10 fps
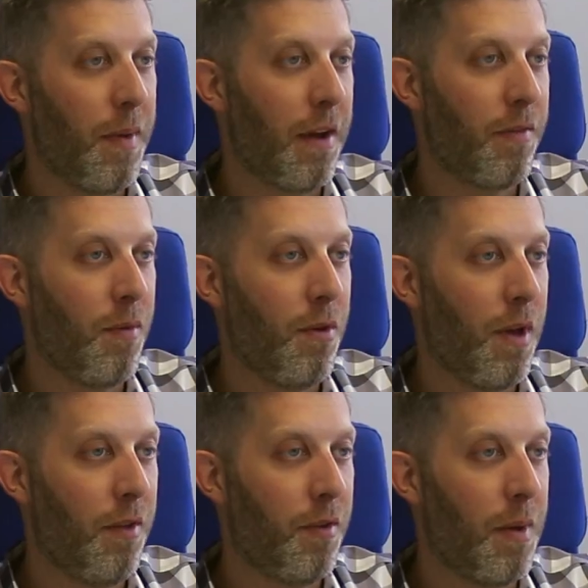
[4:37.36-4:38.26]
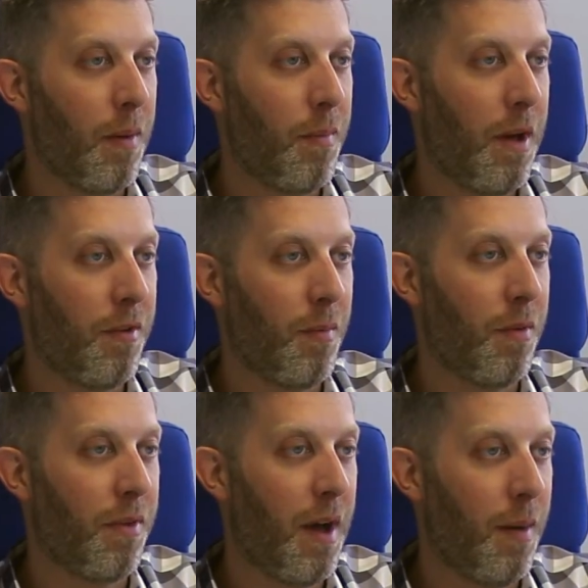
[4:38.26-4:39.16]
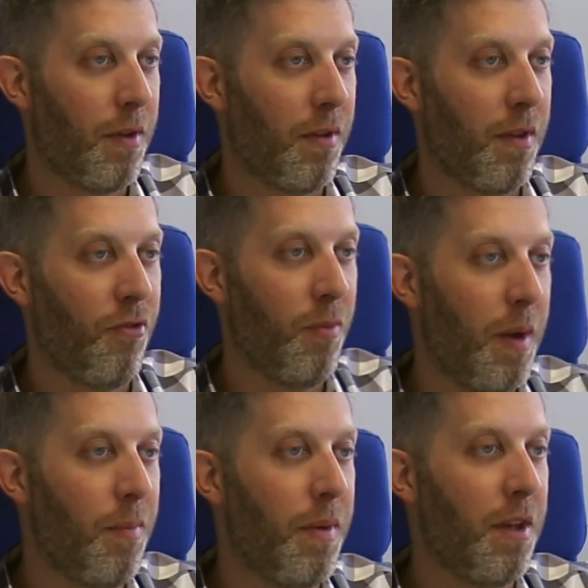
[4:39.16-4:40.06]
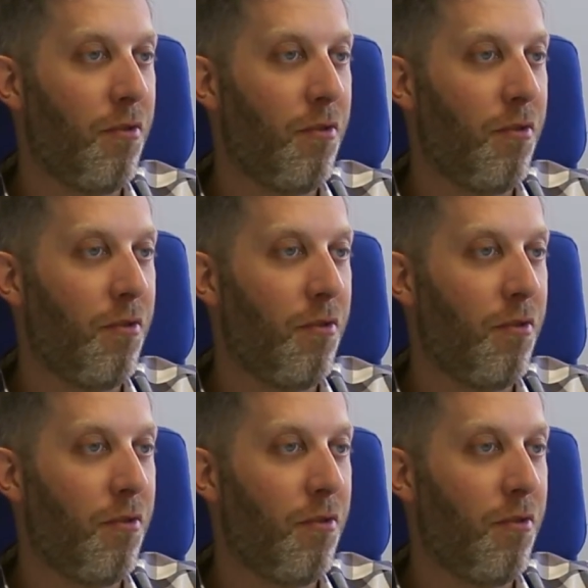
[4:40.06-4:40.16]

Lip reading: back from you guys about possible topics that you might be